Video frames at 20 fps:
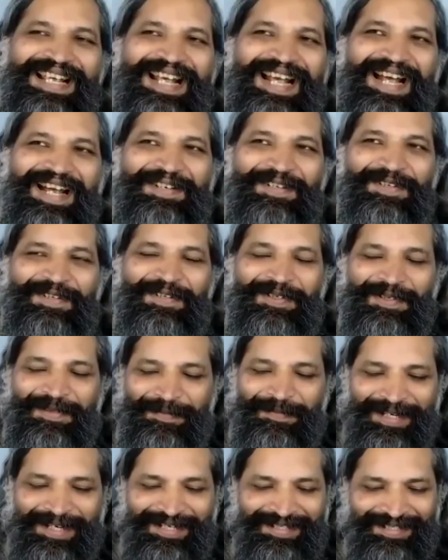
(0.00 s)
I don't know
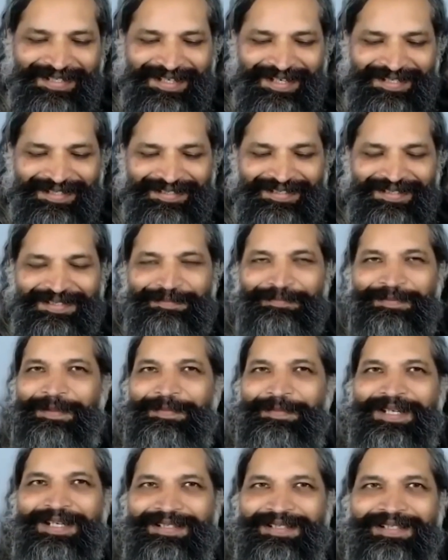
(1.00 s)
where she has this.
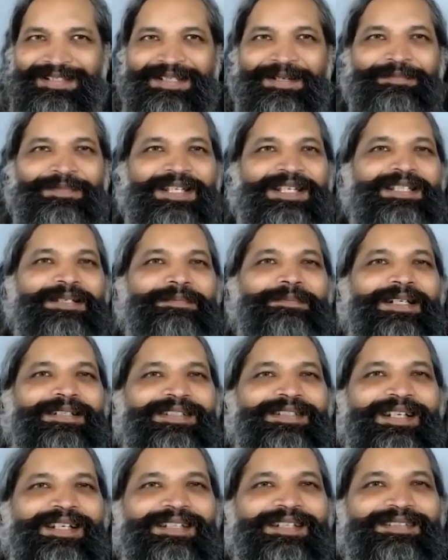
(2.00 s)
Maybe is it something the
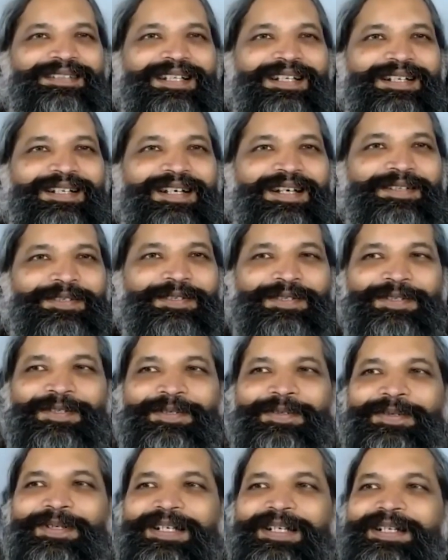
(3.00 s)
mother has said? I don't
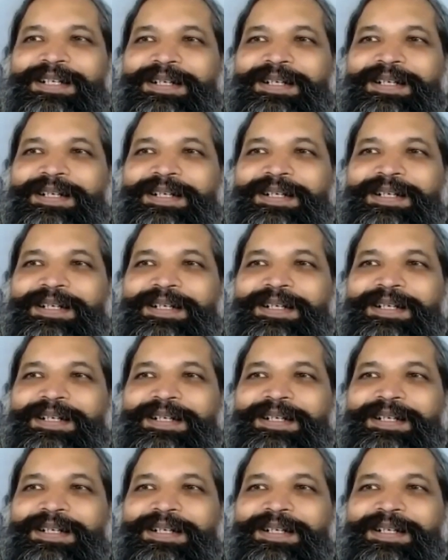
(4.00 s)
know.